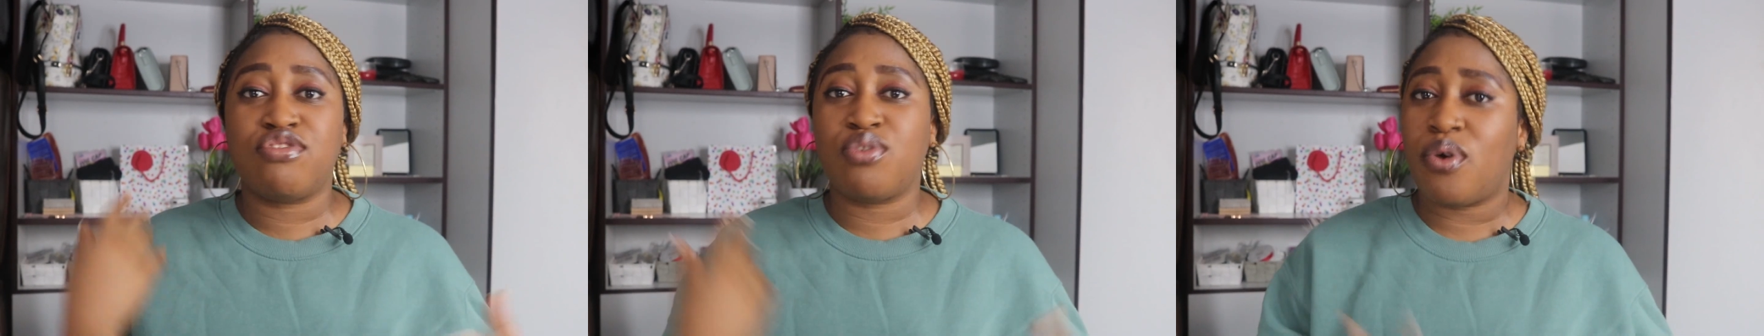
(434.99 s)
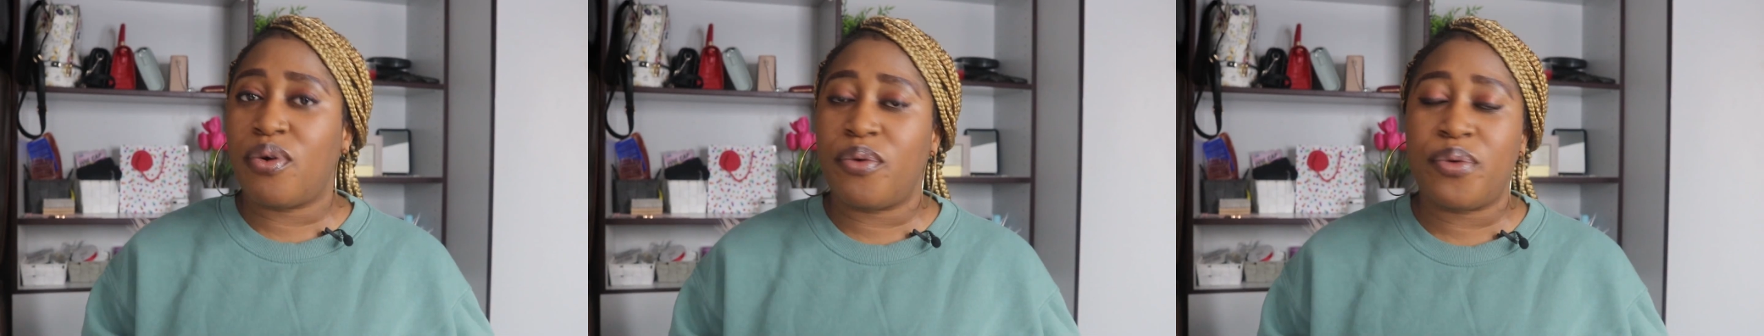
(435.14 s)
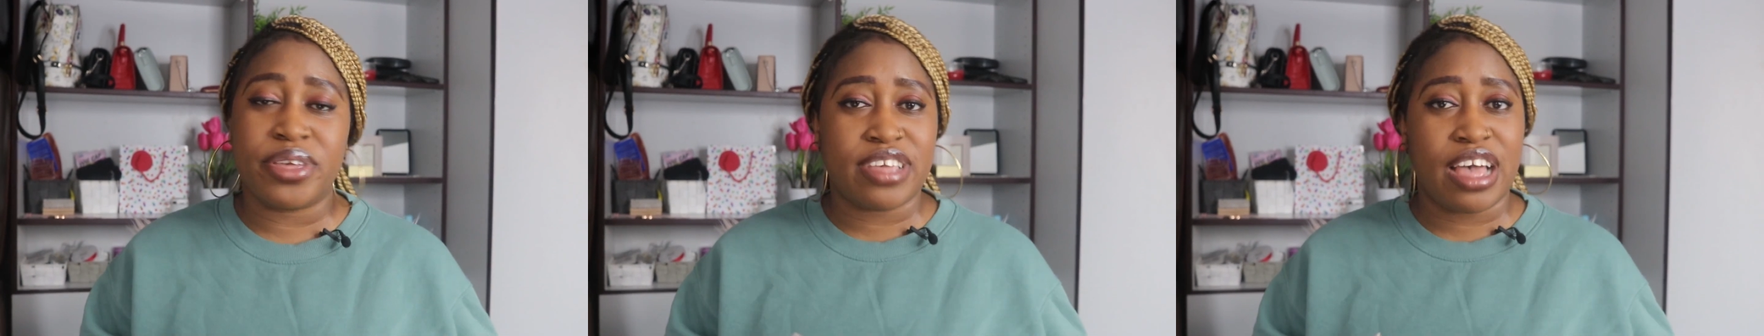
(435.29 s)
they
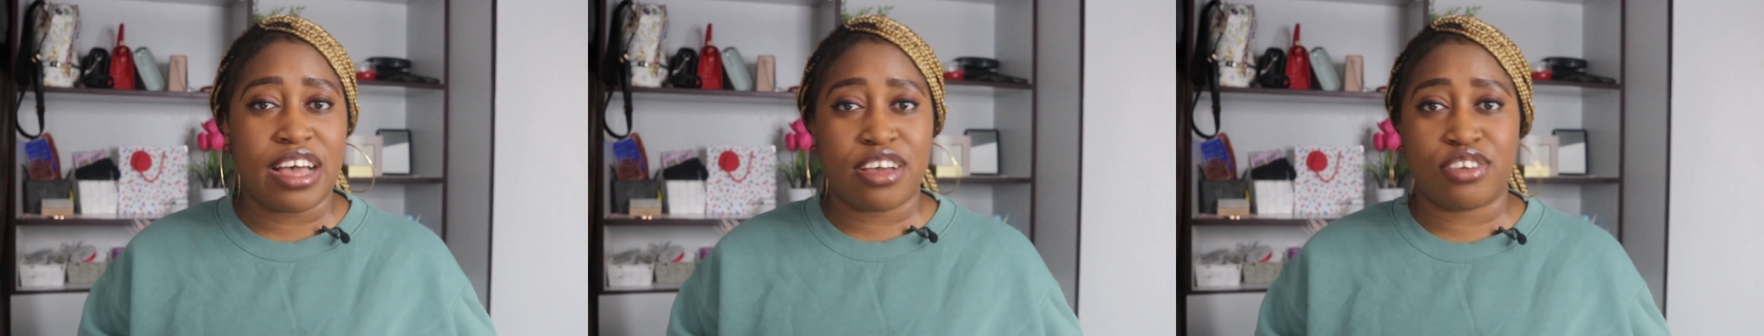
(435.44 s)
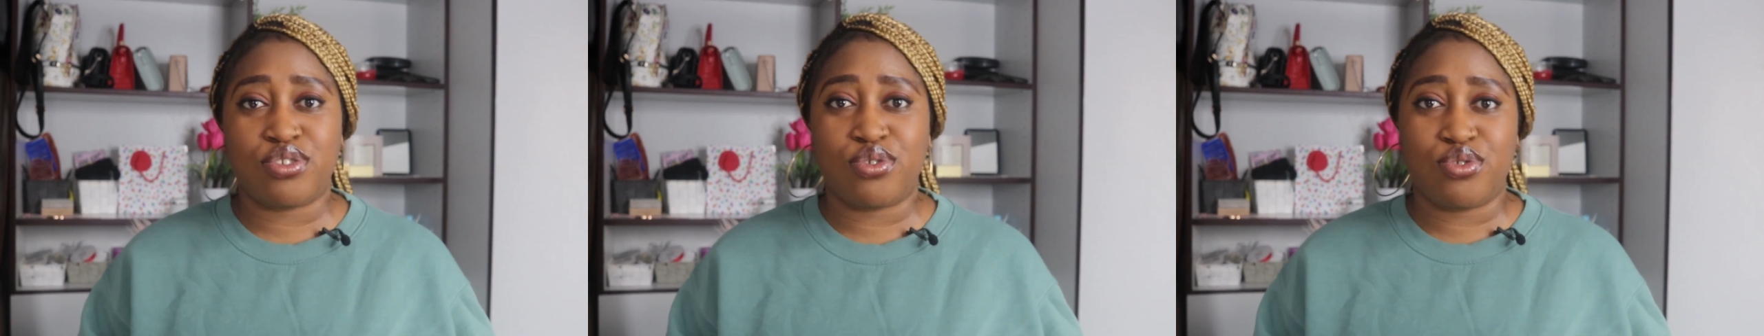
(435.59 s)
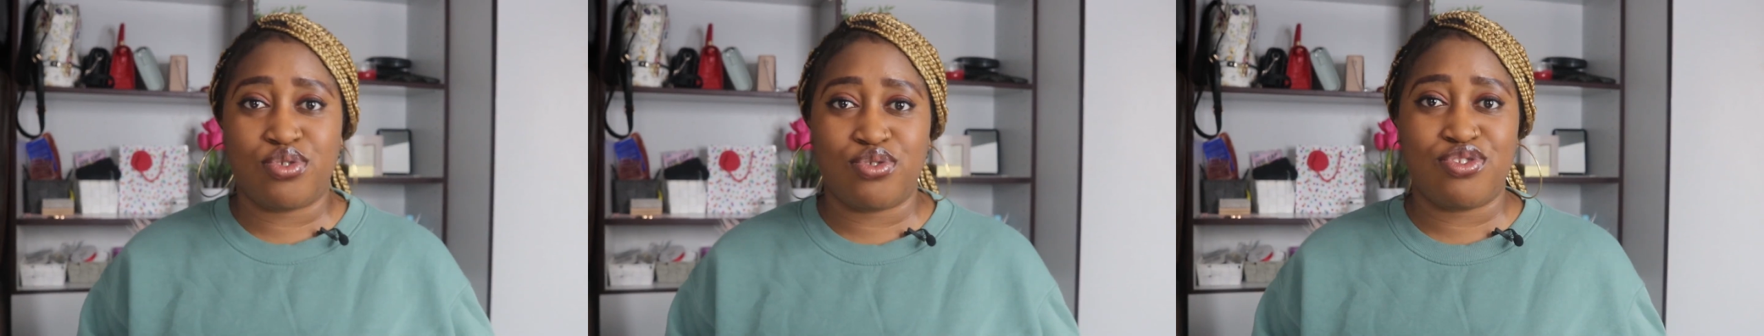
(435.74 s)
always
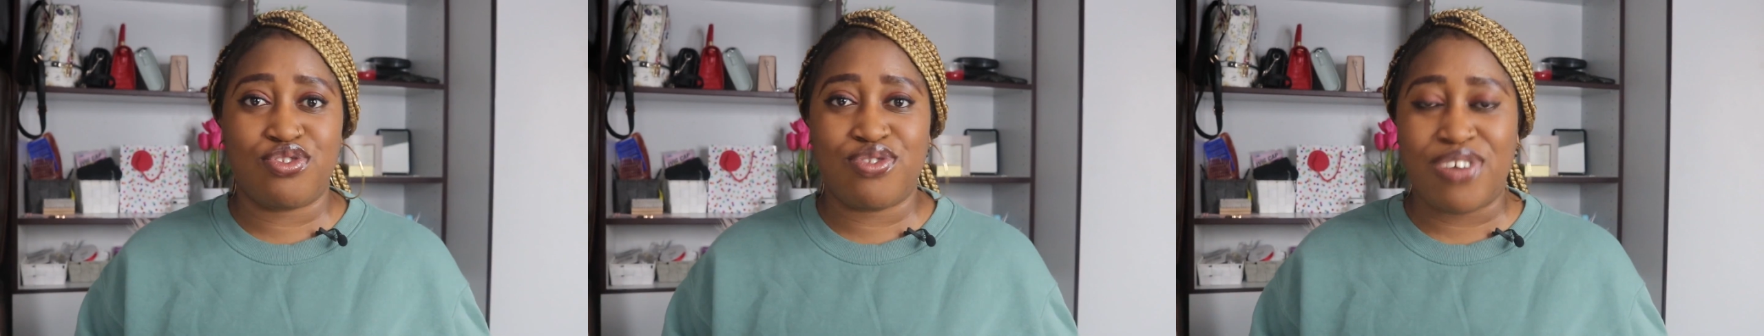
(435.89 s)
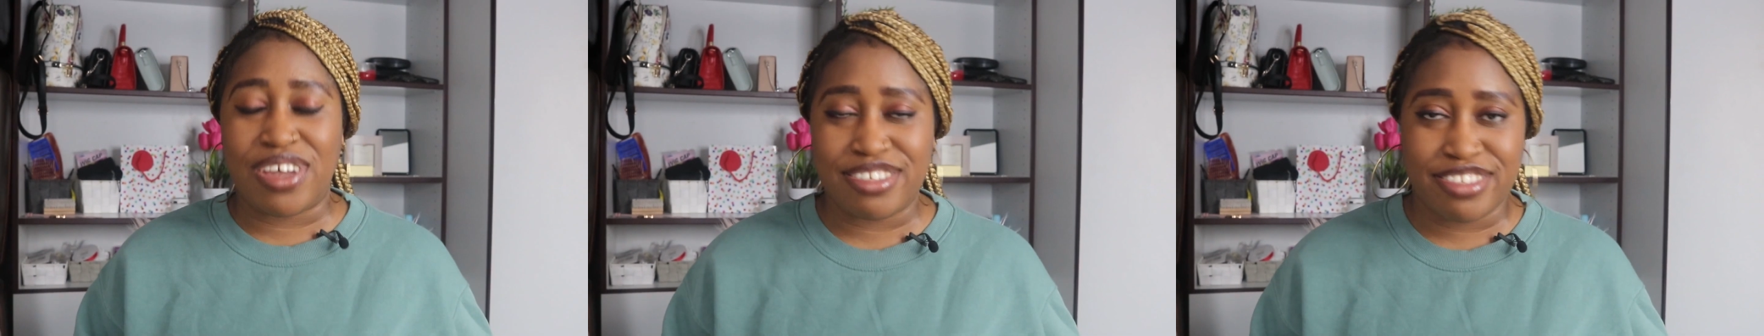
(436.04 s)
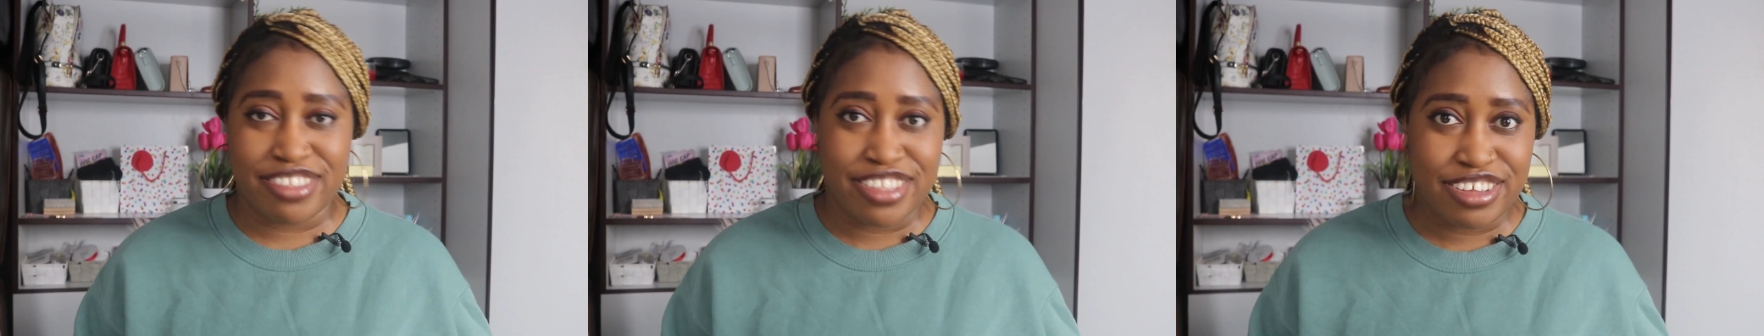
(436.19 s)
ask you to
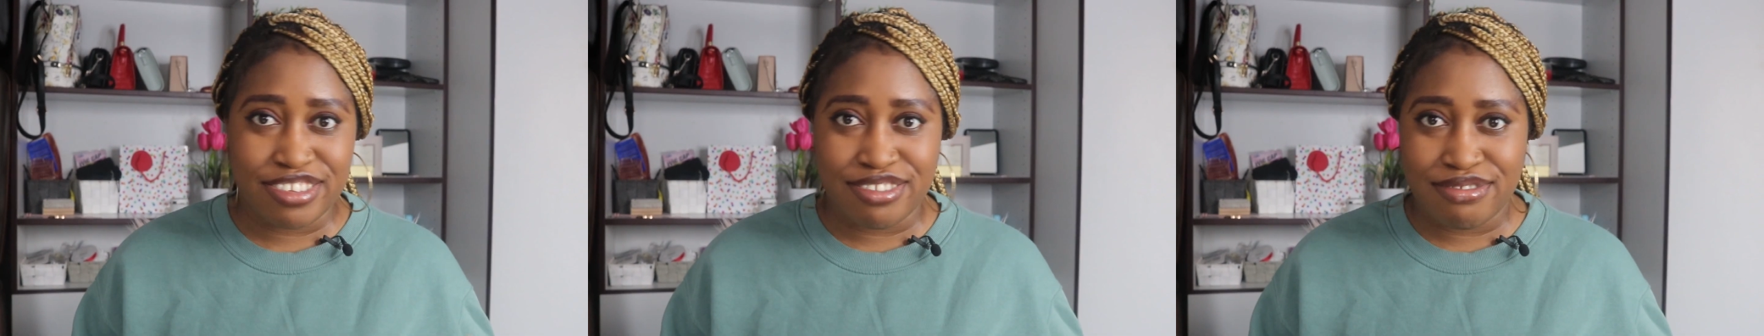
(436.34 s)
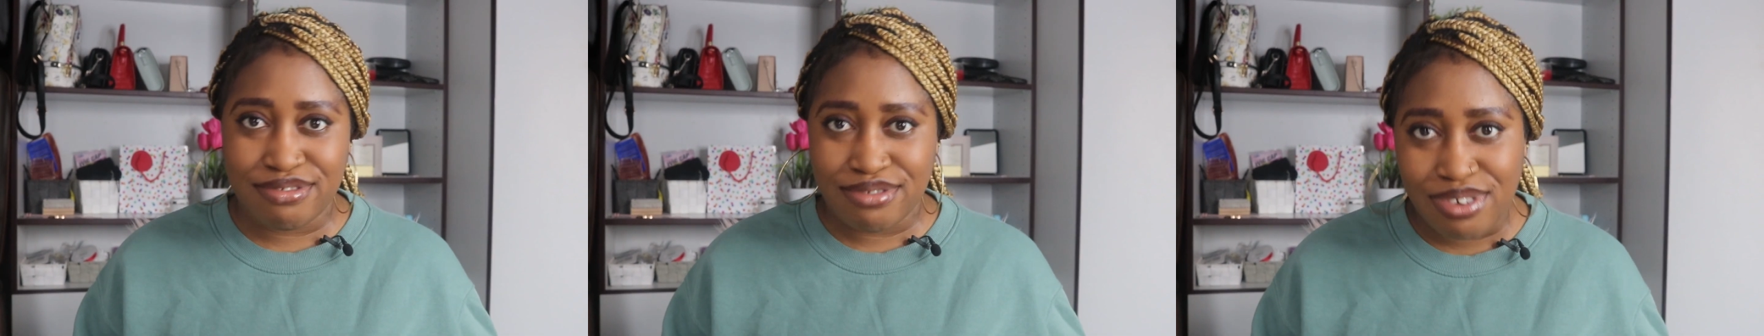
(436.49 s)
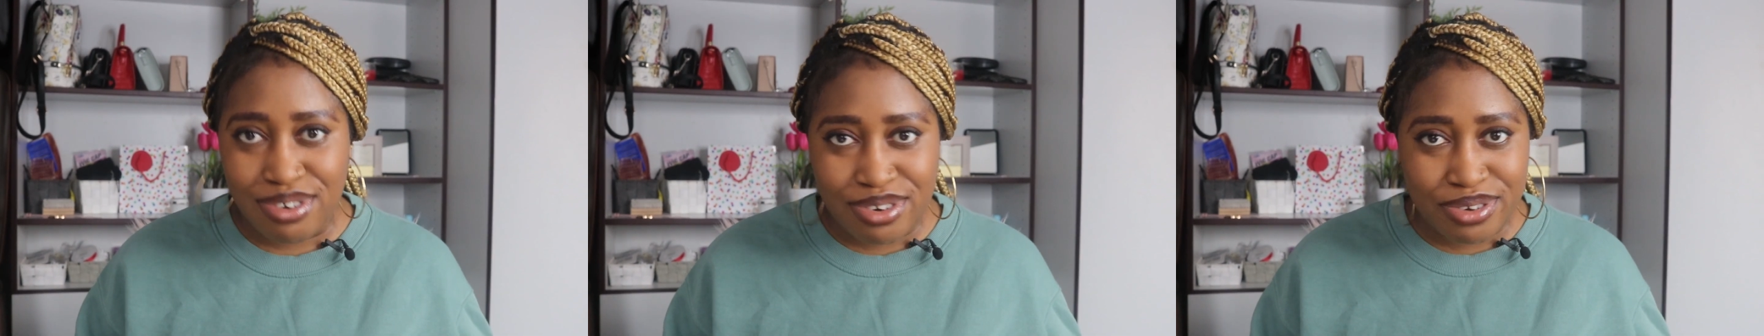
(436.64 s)
translate
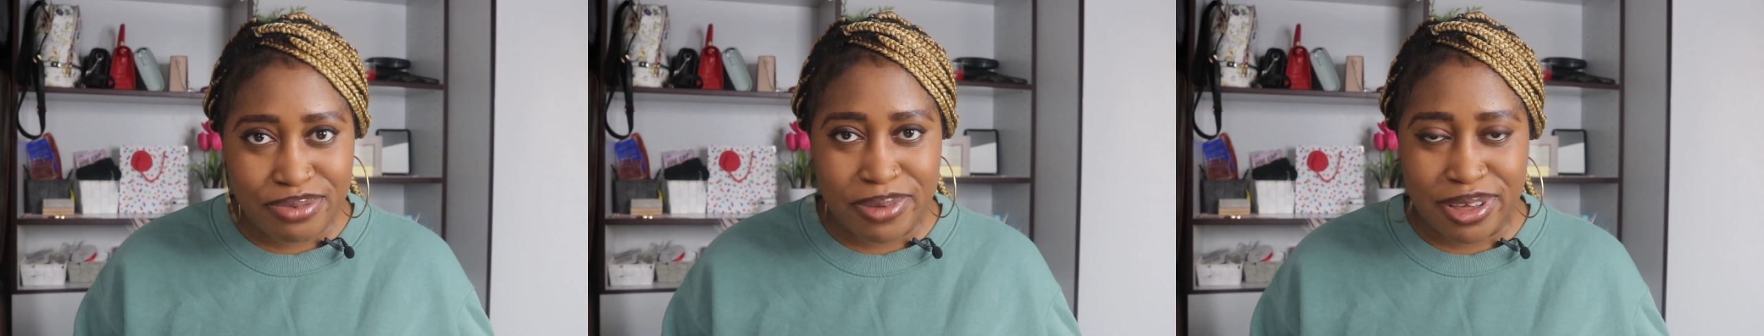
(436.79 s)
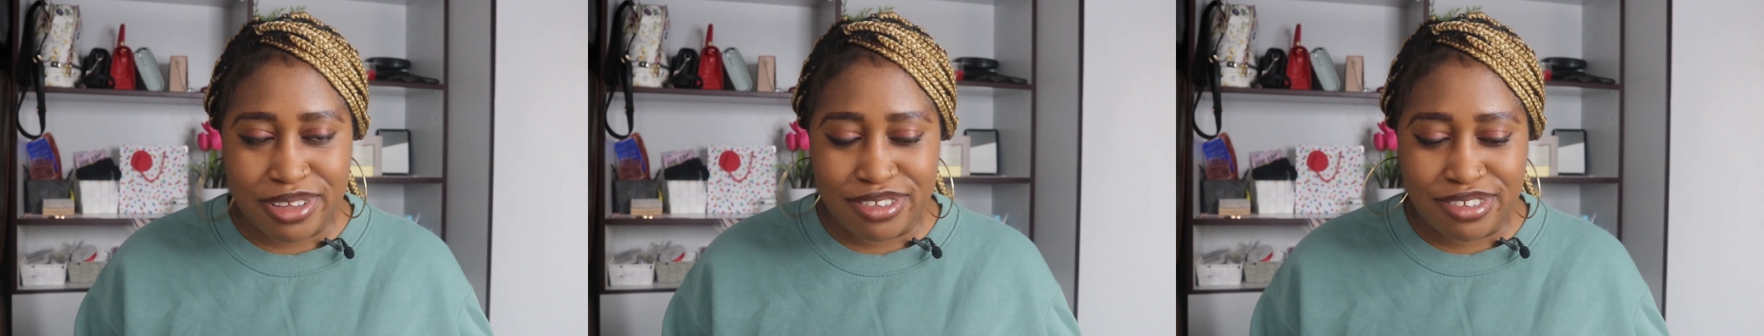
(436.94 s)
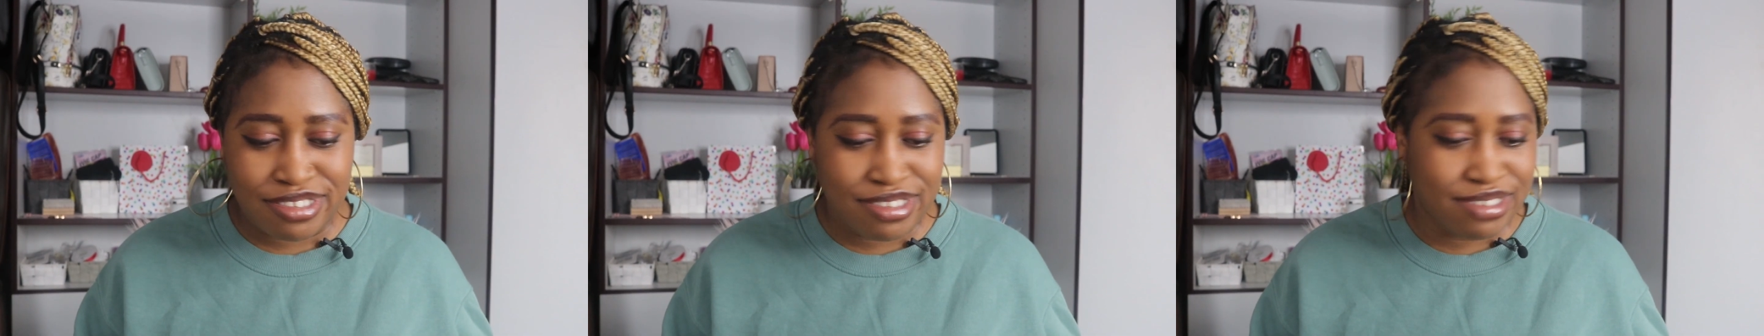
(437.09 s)
the
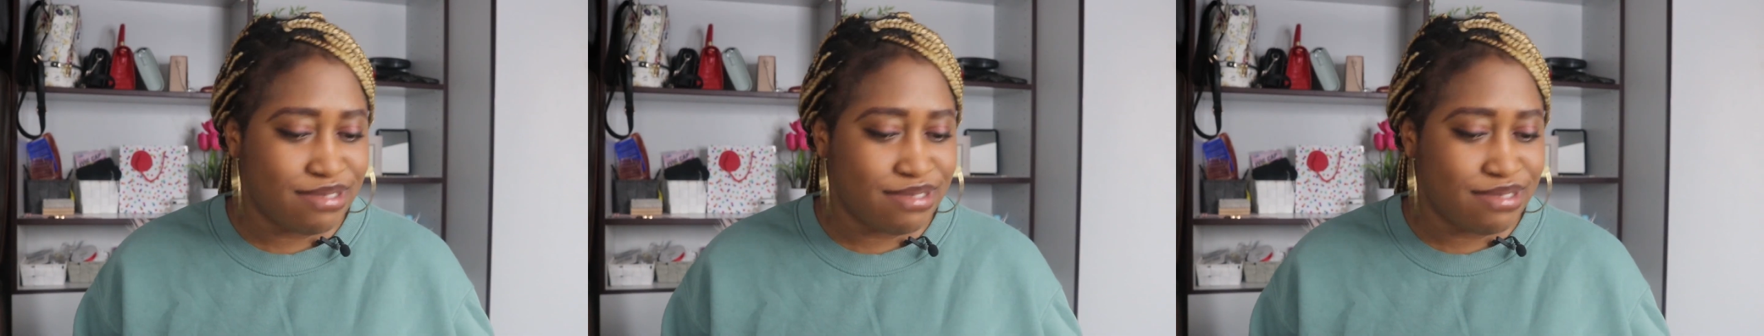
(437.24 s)
documents.